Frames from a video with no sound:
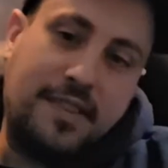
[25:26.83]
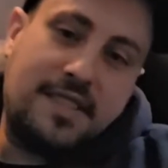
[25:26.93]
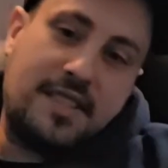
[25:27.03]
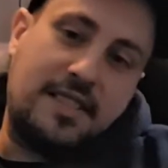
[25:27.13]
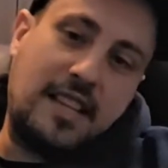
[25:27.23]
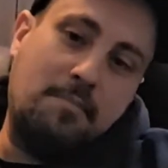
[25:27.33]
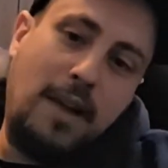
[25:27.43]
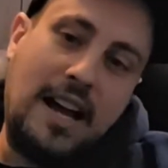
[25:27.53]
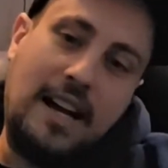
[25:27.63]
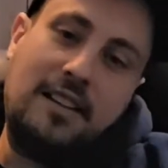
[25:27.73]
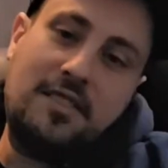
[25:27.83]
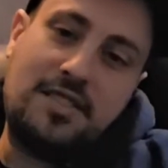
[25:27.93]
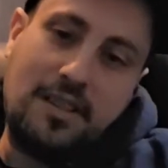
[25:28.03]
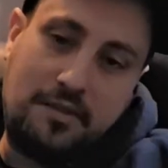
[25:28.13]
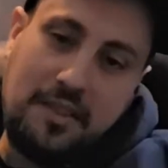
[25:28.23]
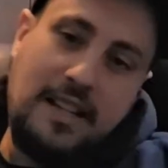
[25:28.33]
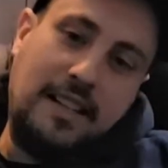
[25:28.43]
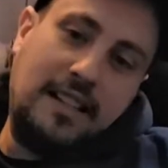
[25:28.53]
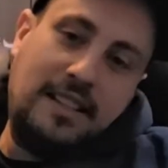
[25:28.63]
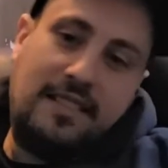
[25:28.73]
It's the same patterns
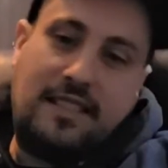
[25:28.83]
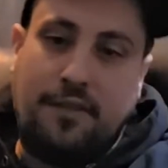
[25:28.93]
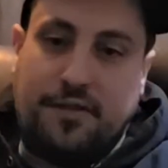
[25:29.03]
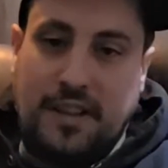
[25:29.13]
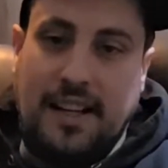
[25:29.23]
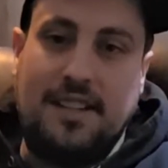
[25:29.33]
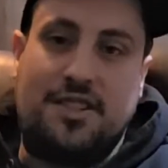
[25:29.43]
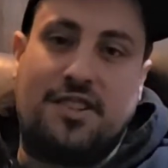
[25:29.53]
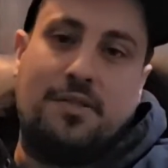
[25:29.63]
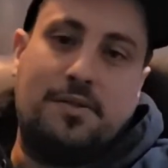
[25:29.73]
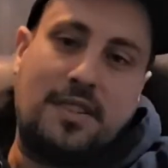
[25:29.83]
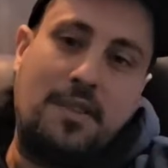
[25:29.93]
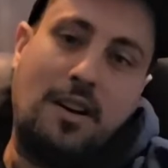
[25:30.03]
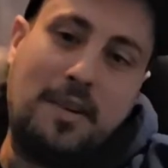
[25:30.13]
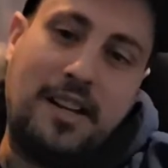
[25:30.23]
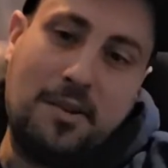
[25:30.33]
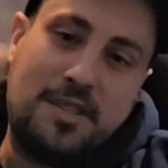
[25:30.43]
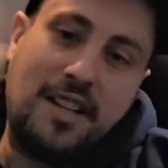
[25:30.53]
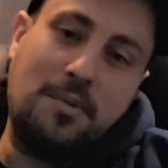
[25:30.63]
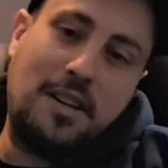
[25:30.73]
overlaid on different issues, and nobody
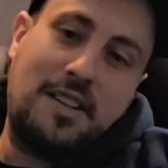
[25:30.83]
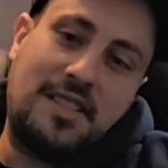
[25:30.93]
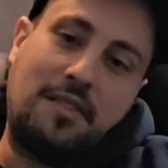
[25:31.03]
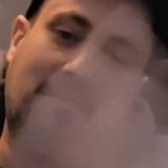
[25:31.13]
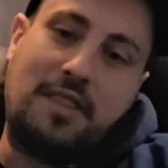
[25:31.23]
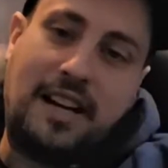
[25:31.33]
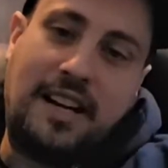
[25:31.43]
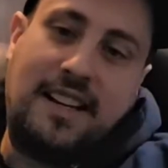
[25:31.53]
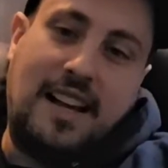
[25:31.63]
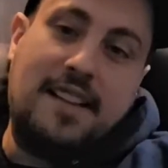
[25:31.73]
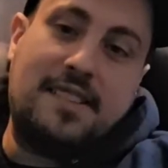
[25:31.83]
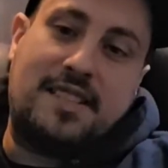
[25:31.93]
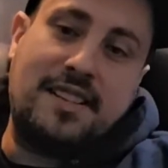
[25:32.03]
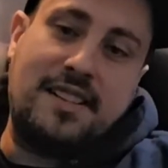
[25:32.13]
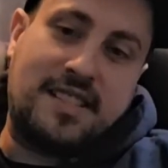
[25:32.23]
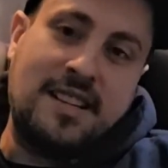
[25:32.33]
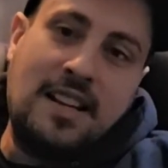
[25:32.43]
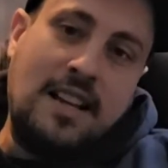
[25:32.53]
goes anywhere because they're rigged against us